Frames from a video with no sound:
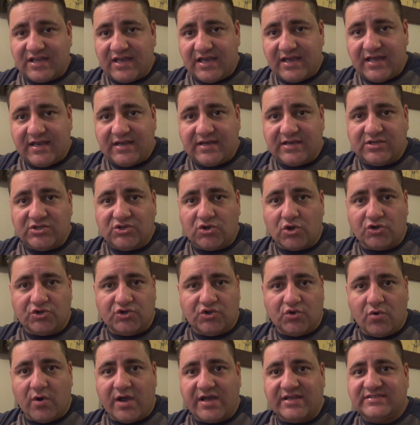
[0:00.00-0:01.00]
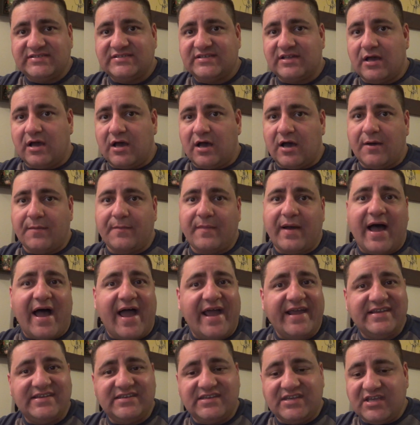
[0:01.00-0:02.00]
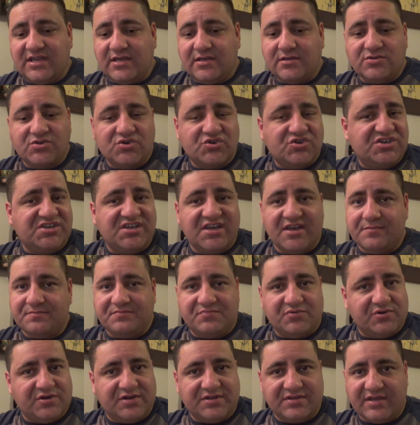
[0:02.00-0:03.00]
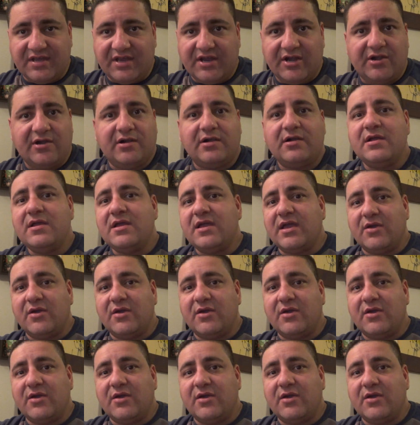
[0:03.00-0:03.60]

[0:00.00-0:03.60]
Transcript: ID. You can't put it there.